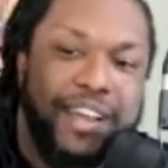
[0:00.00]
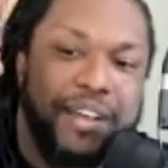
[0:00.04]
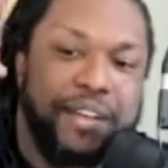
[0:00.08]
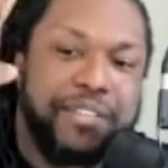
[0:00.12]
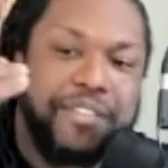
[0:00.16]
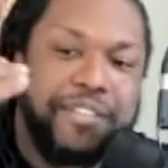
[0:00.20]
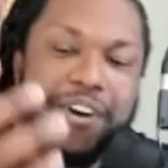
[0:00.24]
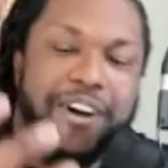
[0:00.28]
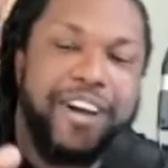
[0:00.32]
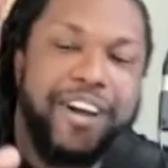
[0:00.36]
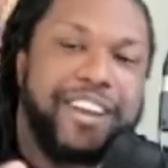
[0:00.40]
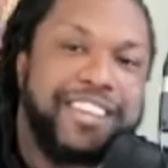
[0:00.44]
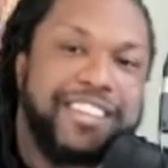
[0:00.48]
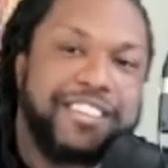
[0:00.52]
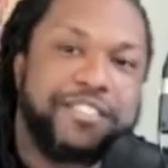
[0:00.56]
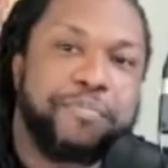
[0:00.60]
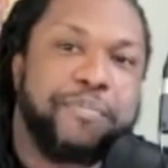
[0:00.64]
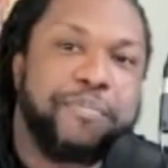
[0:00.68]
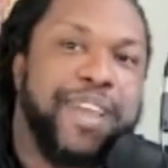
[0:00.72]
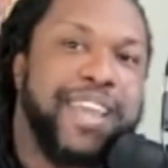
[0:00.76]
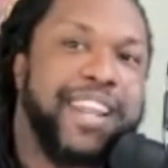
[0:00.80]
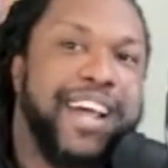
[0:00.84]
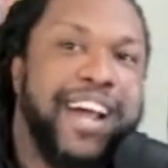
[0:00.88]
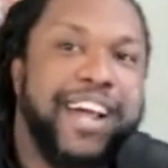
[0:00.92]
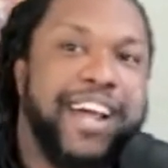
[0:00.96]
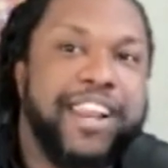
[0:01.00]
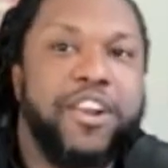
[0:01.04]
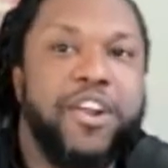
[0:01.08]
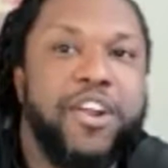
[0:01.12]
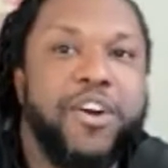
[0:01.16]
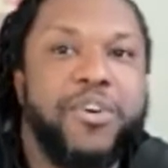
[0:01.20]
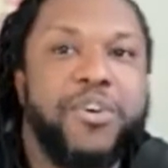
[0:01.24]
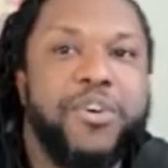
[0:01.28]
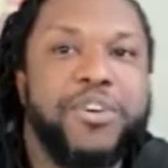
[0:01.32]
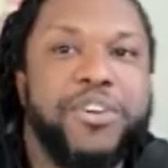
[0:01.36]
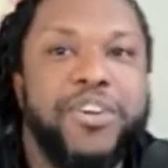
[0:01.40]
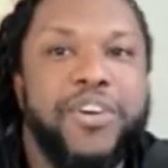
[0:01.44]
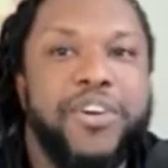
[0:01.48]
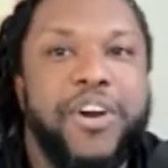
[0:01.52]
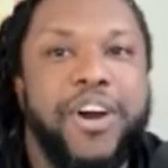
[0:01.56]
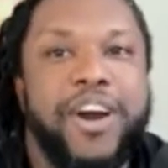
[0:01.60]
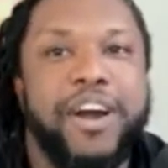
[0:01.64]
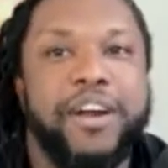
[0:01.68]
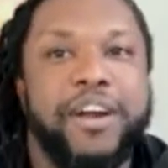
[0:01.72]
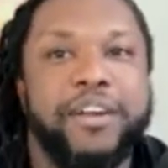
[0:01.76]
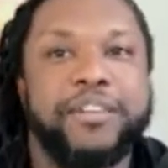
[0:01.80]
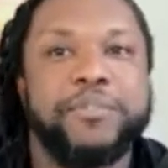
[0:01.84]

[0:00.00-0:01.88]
the audience may not know who you are.